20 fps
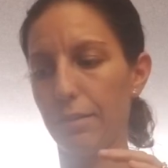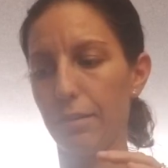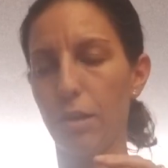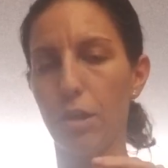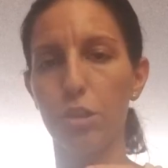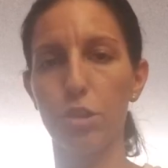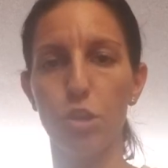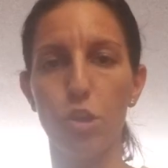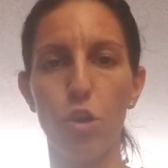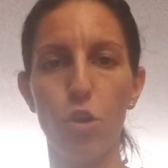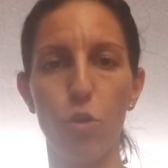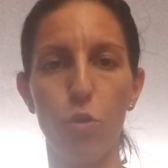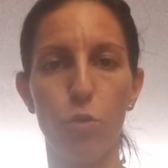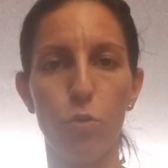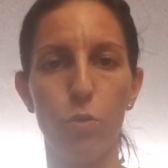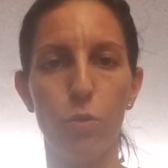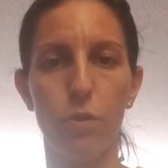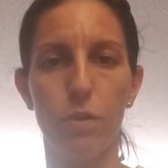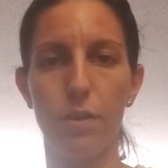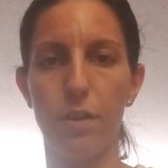a
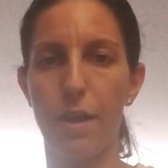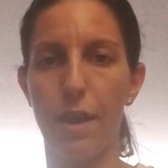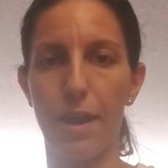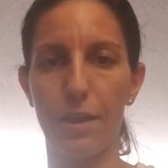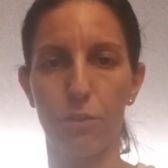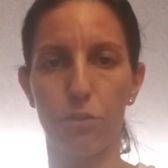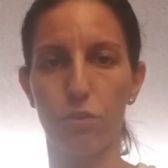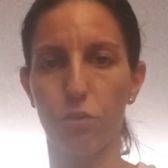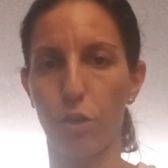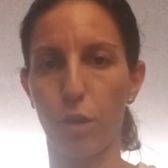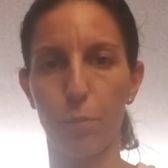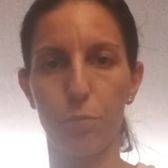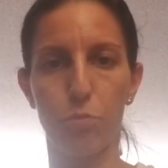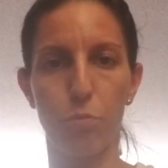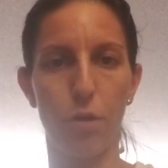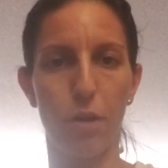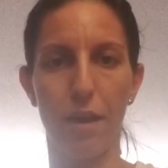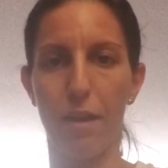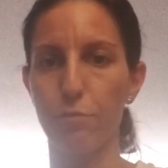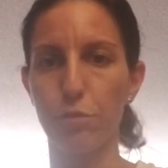low excerpt
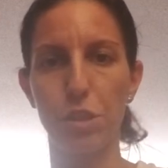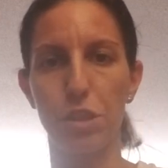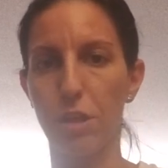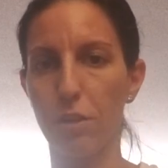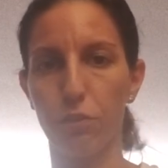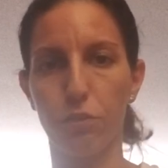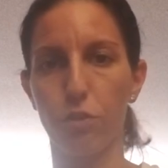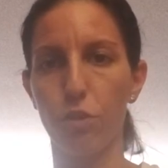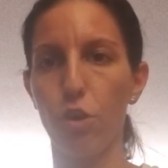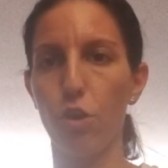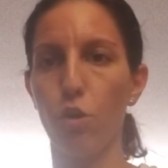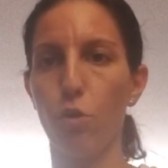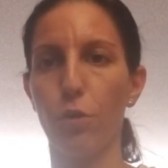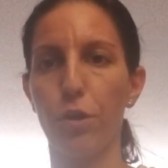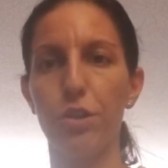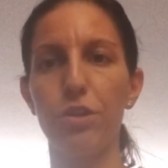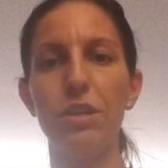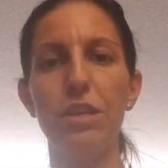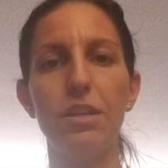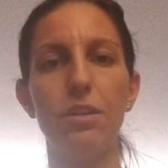where everything's low or
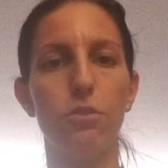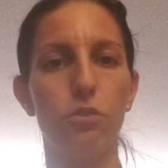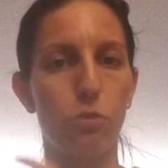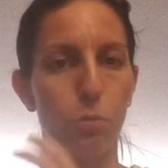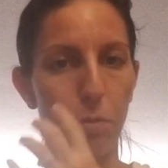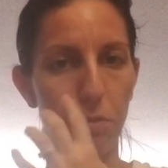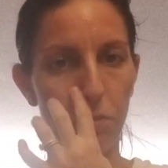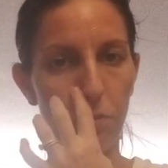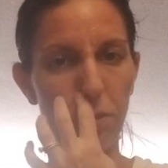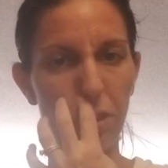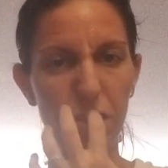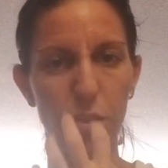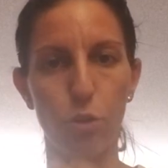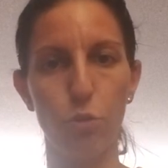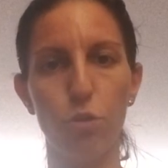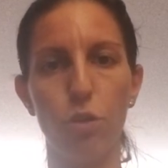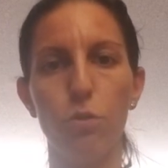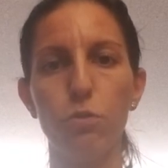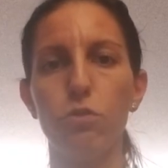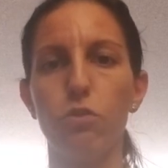you need a specific
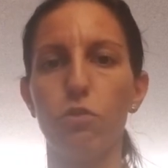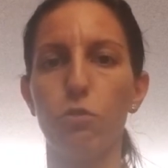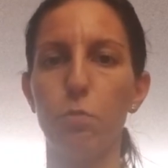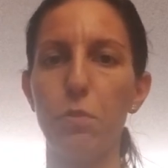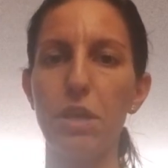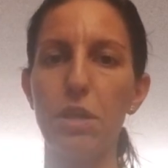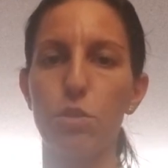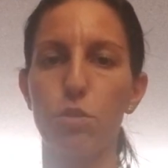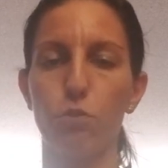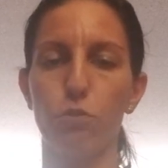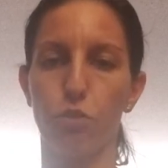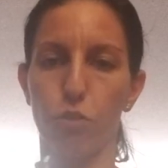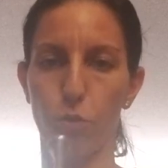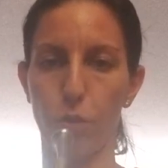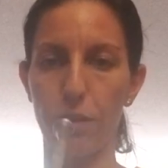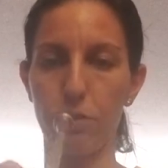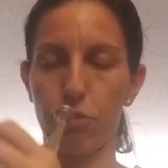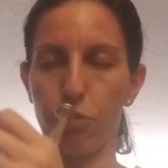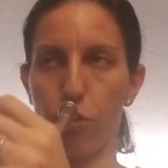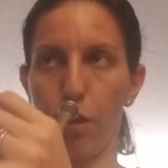low note to speak. Those are
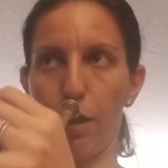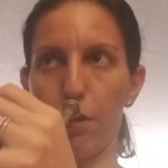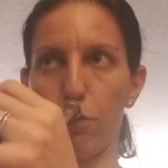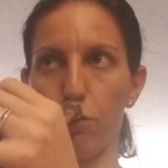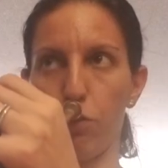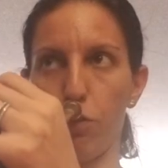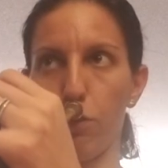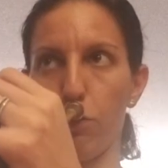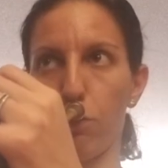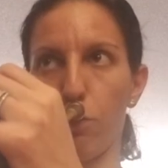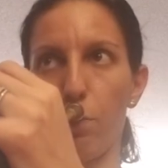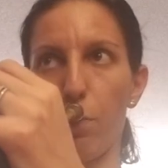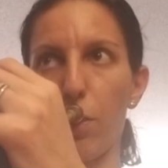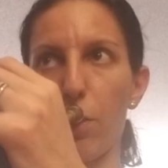great strategies.